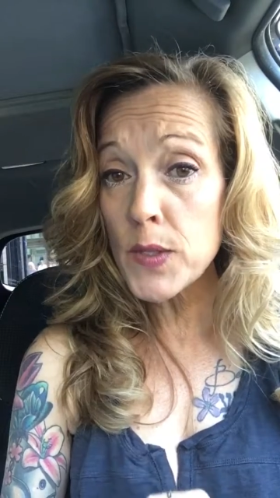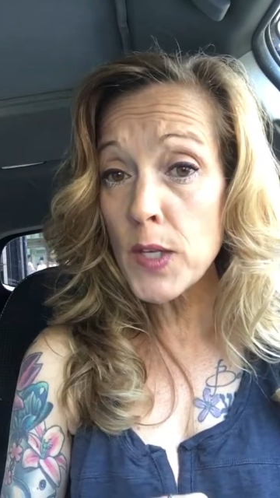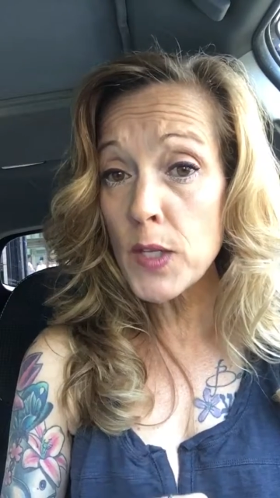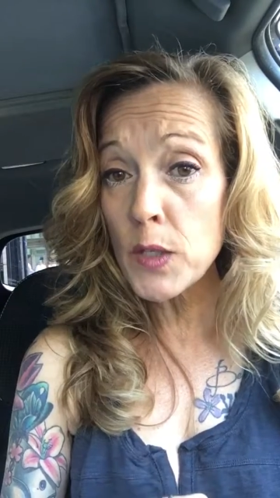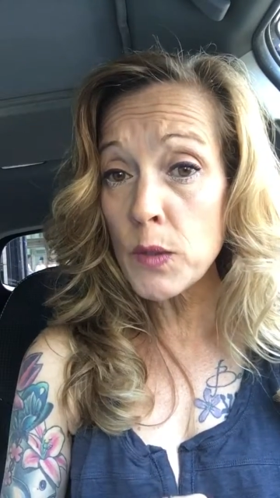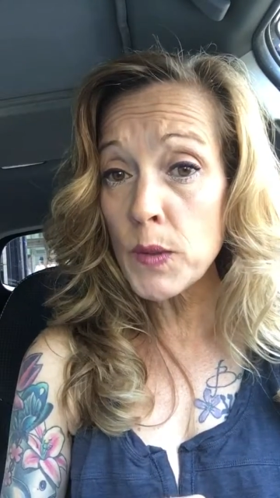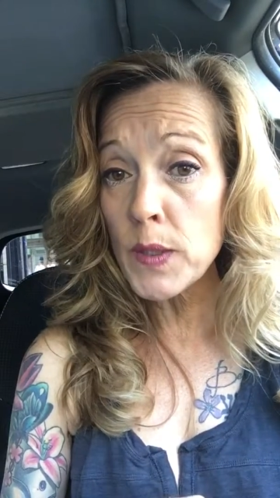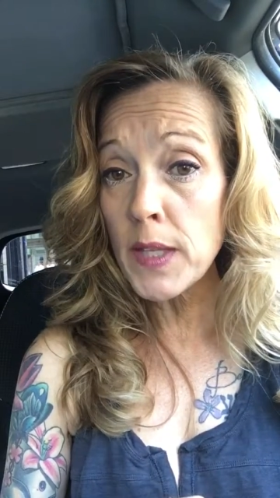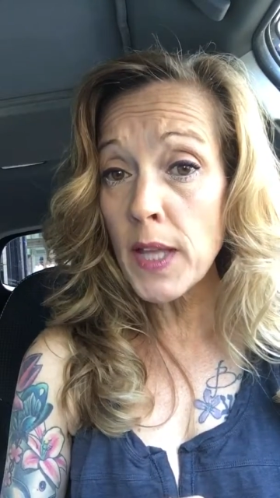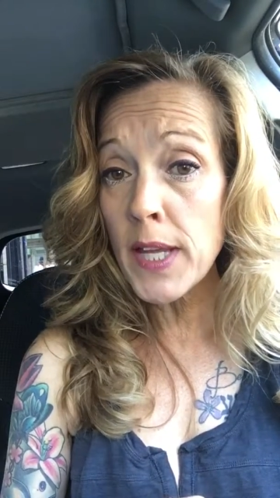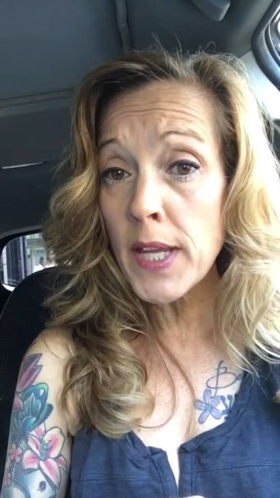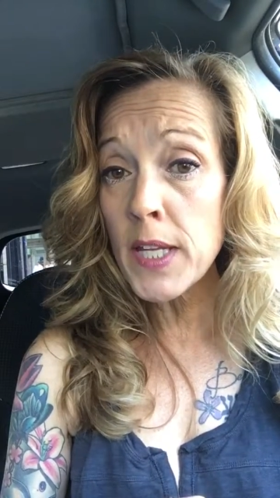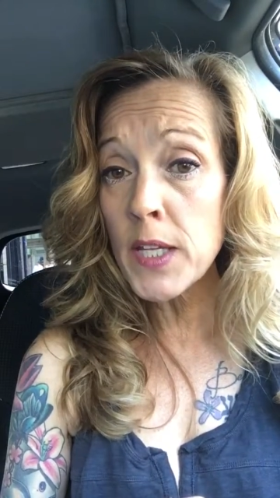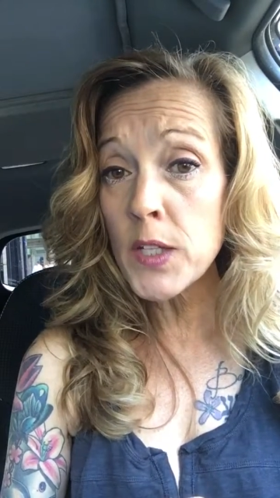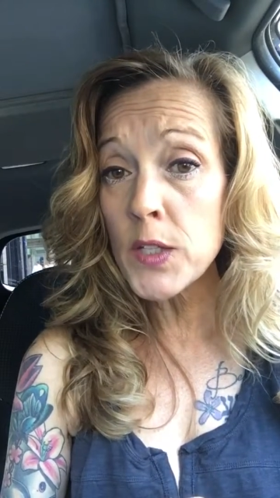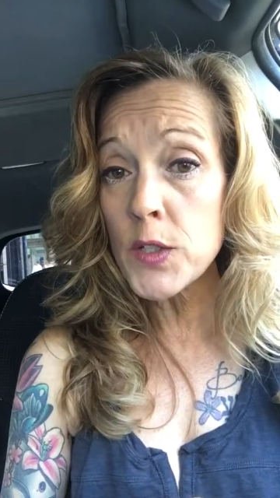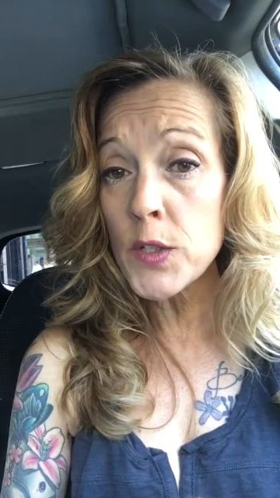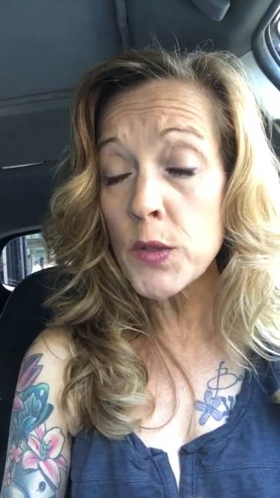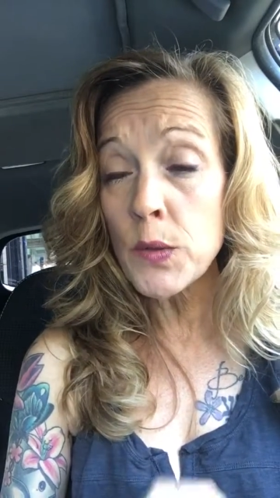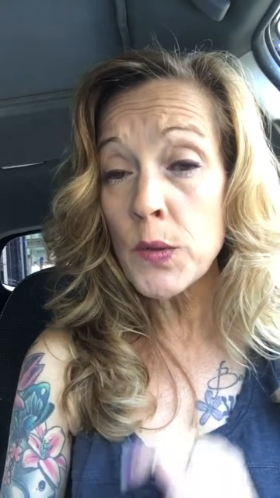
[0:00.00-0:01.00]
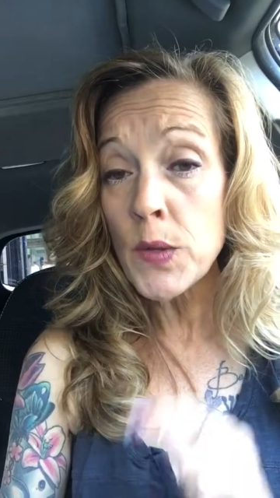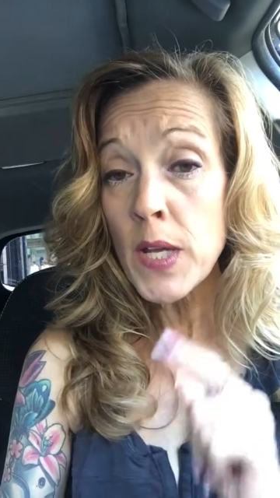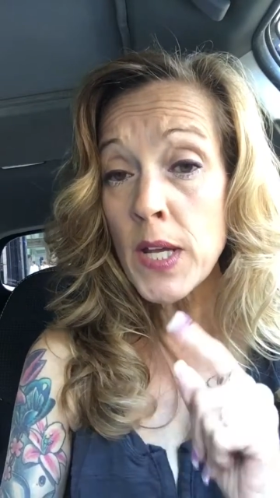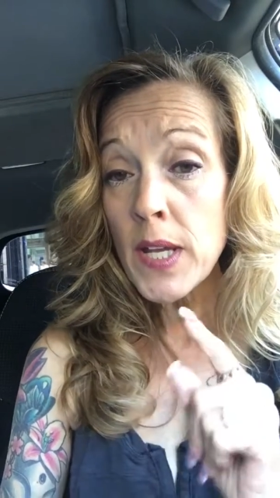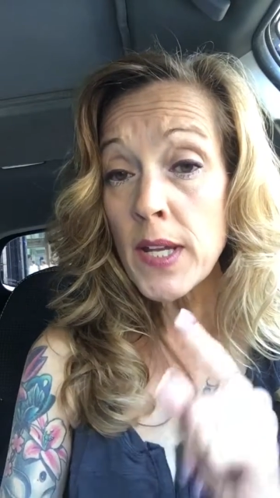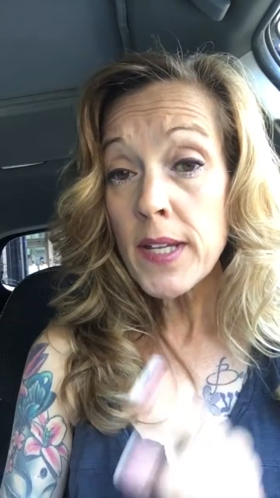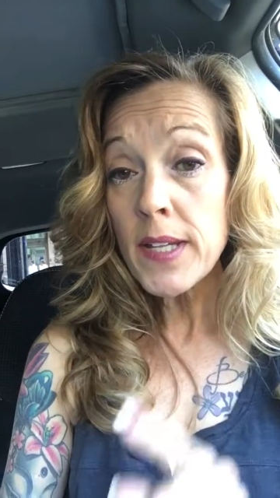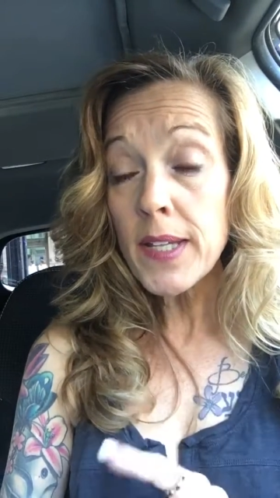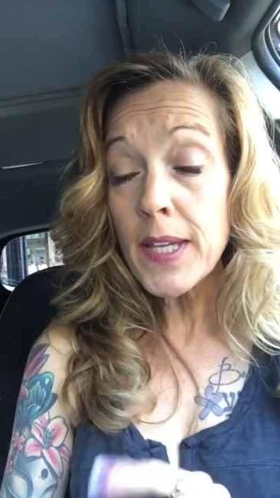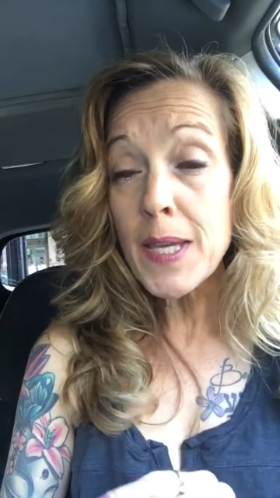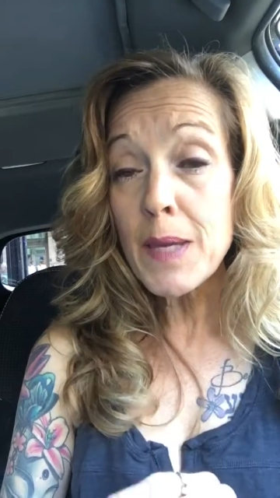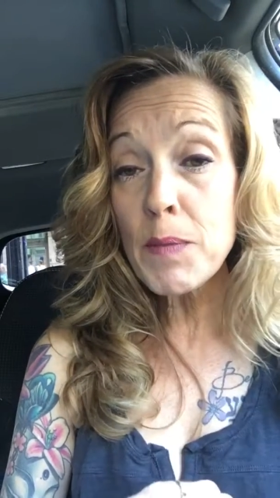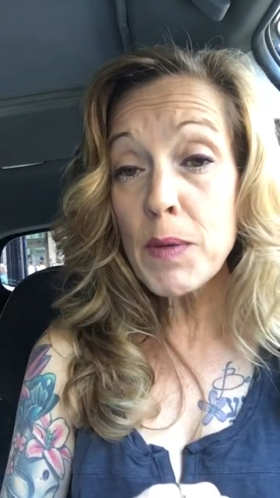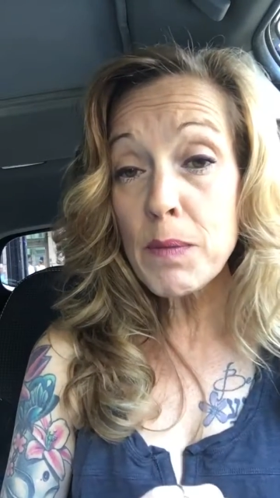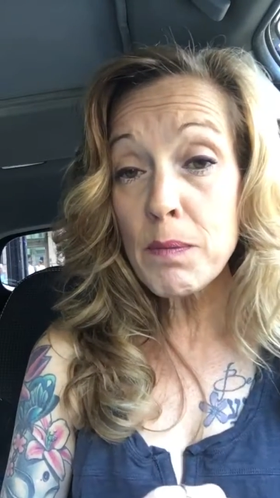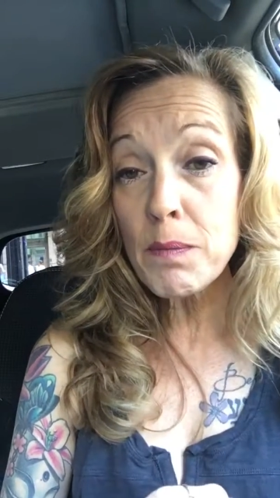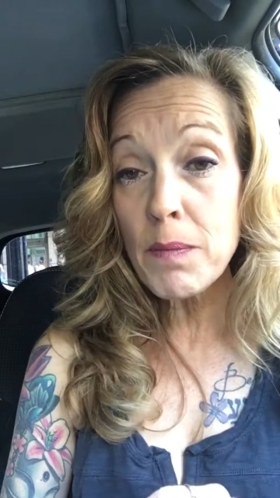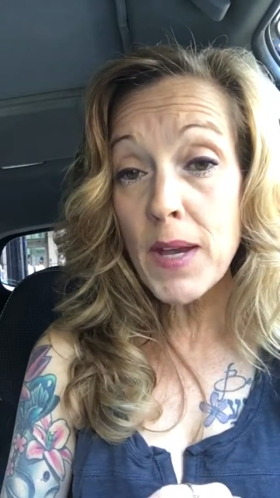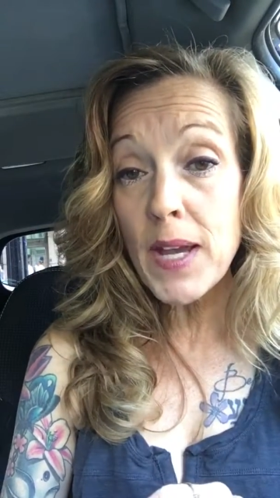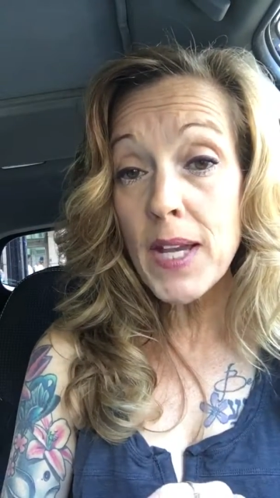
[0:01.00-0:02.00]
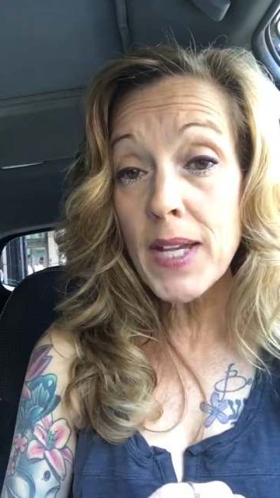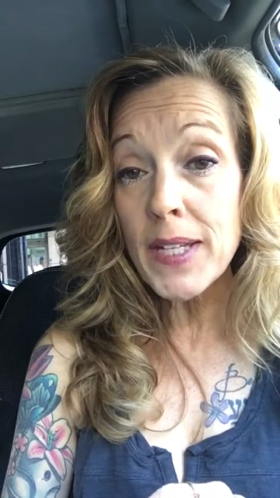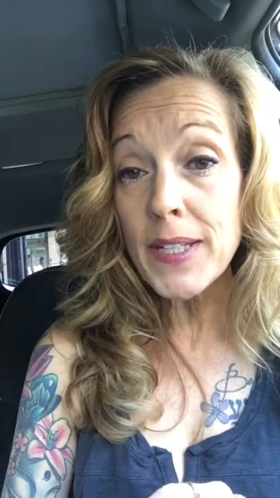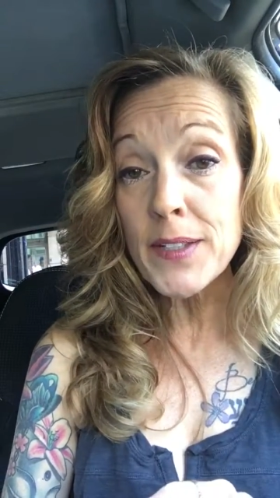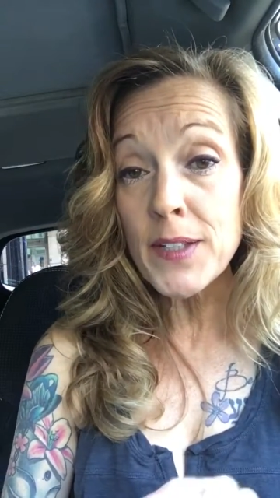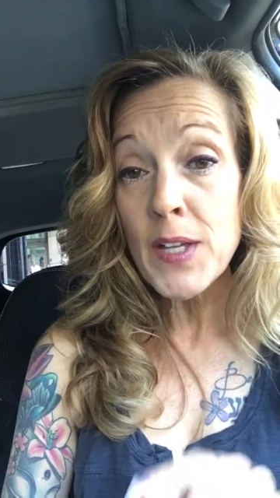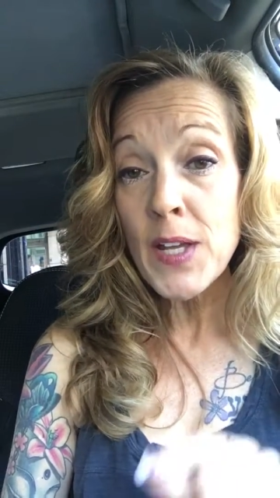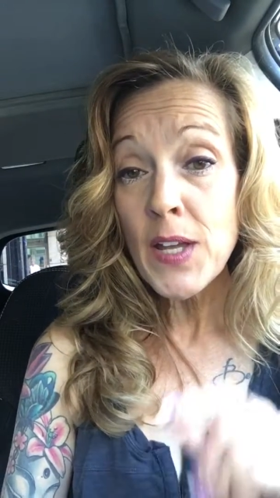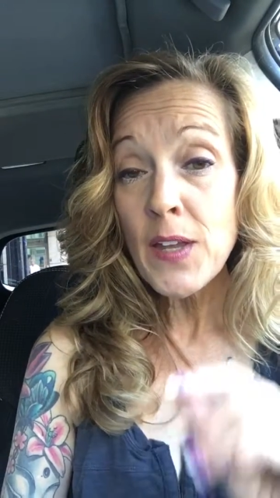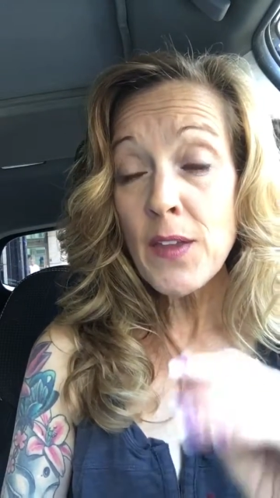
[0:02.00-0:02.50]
that you would like it to? Keep in mind